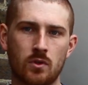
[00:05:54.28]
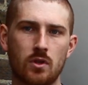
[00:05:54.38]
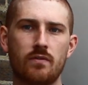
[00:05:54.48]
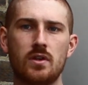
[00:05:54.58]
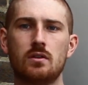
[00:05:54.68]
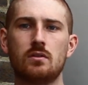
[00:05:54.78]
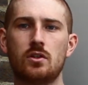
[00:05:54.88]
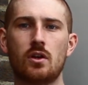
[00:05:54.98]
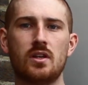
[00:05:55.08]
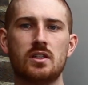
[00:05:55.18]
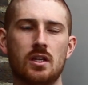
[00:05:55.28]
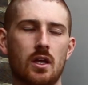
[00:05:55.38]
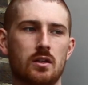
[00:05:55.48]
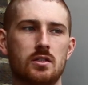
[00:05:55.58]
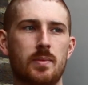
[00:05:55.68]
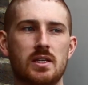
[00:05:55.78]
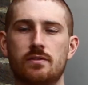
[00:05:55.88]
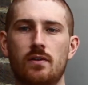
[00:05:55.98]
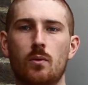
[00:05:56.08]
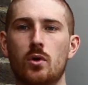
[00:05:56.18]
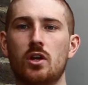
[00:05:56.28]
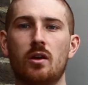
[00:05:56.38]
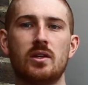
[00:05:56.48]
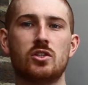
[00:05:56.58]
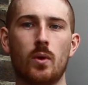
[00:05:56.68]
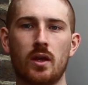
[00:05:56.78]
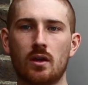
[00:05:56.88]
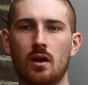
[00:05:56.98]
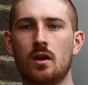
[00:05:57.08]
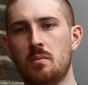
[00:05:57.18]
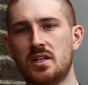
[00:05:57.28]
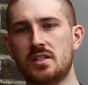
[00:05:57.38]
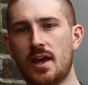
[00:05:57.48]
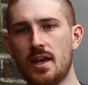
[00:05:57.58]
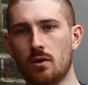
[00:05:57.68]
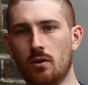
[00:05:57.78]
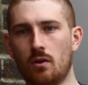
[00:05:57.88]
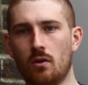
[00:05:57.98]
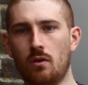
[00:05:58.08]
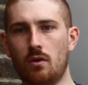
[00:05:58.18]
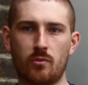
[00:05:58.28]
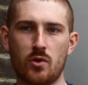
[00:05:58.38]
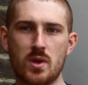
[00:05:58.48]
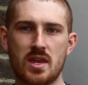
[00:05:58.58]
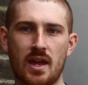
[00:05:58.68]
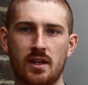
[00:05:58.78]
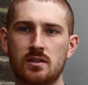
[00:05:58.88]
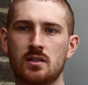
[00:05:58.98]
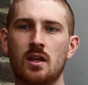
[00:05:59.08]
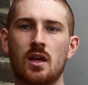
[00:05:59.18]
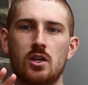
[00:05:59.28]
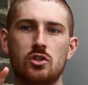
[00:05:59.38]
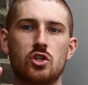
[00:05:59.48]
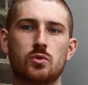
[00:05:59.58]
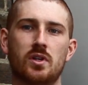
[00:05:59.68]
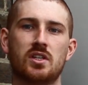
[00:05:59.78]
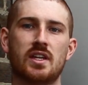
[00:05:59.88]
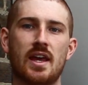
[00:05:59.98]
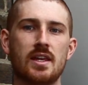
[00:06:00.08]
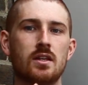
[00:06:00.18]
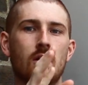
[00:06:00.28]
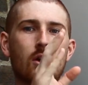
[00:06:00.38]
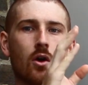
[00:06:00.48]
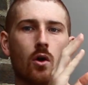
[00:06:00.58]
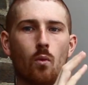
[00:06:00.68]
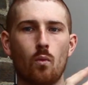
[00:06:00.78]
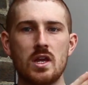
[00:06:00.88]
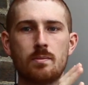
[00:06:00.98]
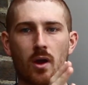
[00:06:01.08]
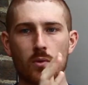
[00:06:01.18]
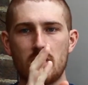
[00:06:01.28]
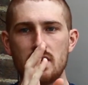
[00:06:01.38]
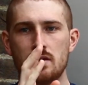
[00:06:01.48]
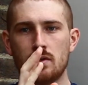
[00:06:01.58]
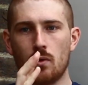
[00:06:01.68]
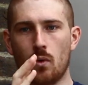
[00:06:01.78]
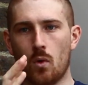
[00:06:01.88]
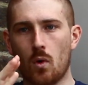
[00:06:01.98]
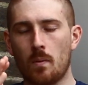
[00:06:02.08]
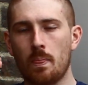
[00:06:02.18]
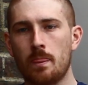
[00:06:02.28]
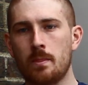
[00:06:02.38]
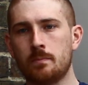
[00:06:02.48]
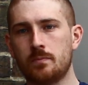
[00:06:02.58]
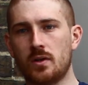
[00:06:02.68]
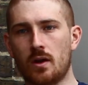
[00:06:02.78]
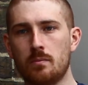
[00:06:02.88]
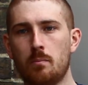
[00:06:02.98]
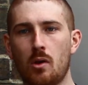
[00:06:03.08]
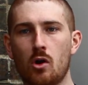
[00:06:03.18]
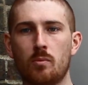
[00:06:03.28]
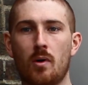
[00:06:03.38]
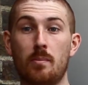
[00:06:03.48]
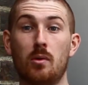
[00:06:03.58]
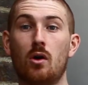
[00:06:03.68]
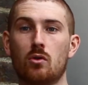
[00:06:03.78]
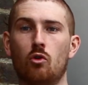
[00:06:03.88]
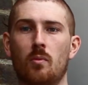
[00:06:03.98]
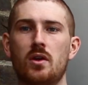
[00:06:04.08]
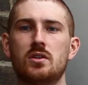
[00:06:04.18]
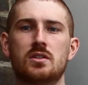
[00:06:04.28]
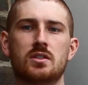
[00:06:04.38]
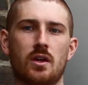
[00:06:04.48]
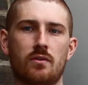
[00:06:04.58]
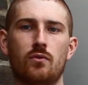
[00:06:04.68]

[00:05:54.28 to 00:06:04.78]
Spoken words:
You don't need to specify what you're going to be doing at midday on every weekend. You just want to say week by week, or block by block almost. So